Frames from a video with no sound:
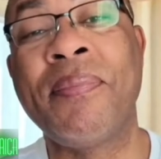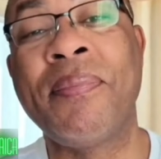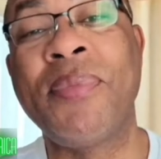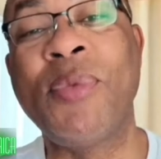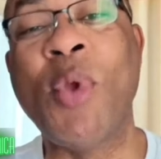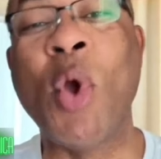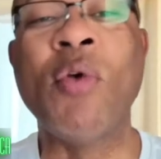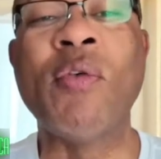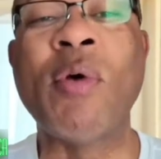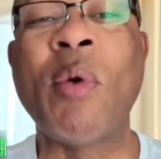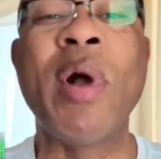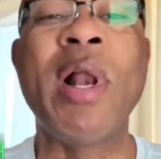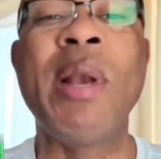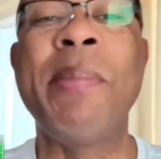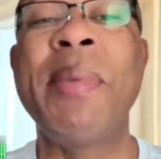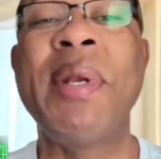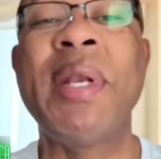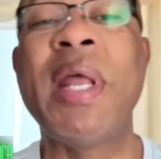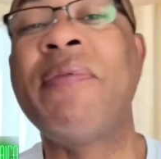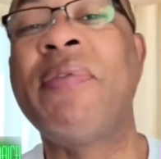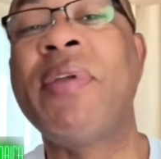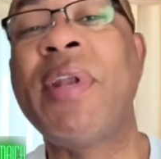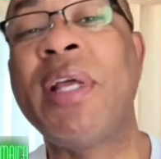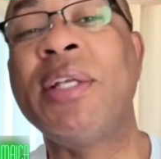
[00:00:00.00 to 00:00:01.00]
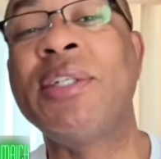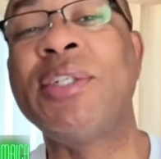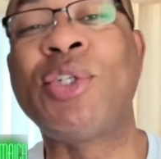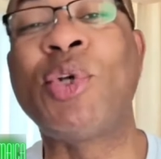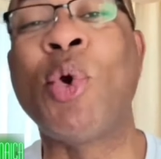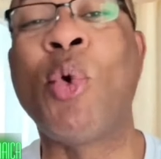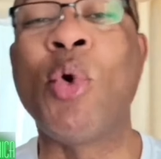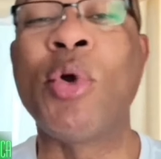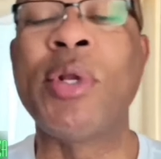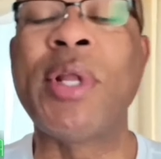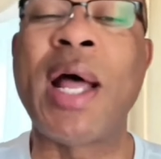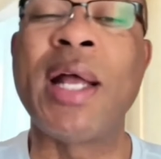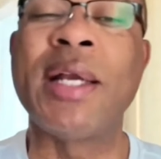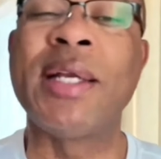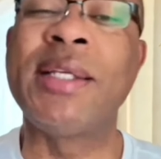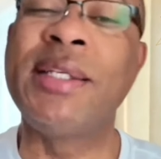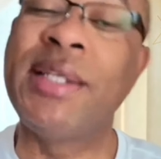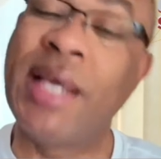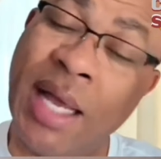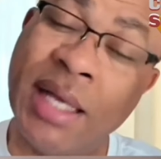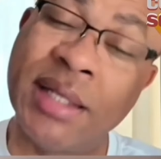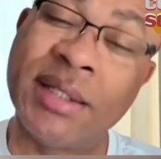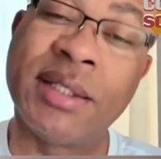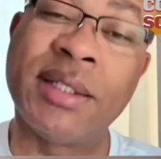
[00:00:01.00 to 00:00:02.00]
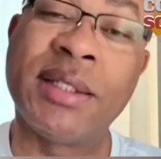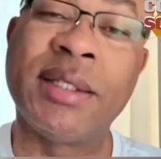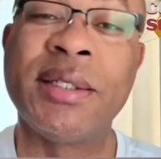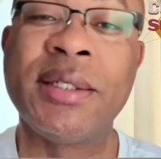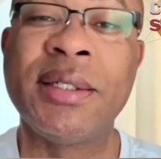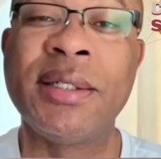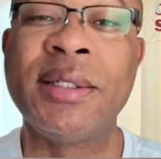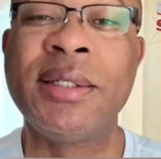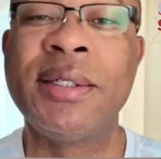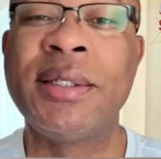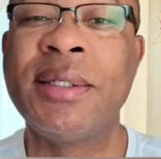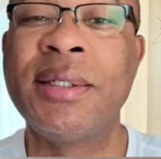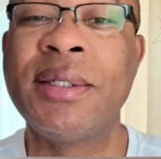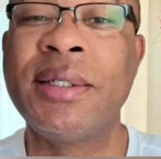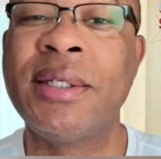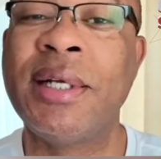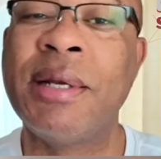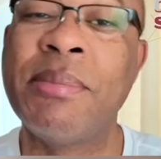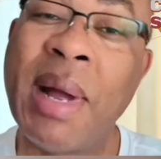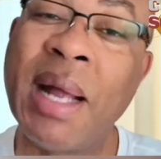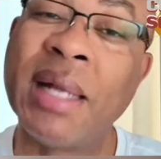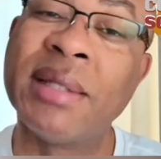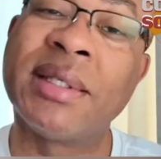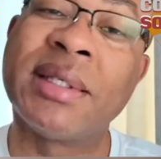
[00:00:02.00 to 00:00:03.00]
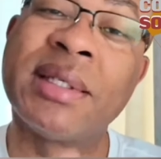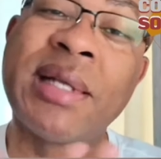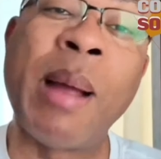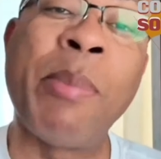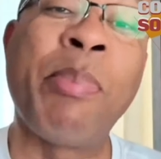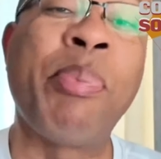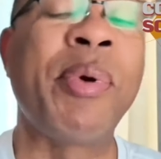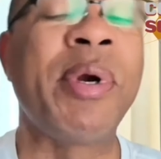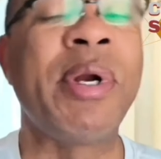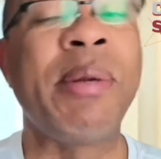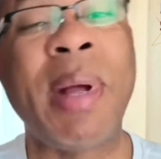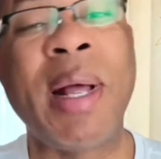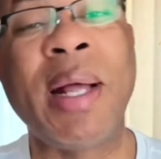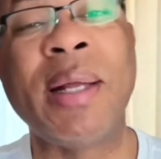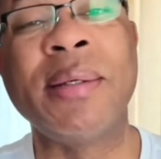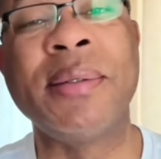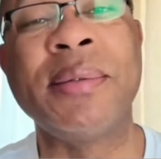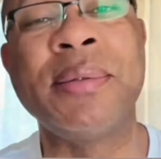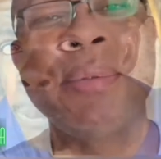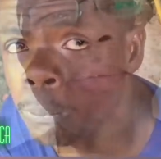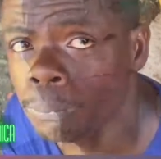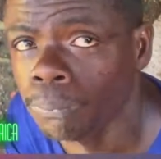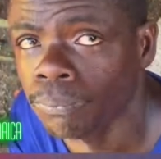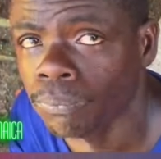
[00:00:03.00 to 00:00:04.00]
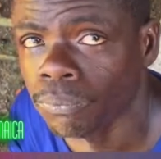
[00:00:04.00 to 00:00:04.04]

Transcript: The overwhelming evidence show that, yes, the man slapped with the man.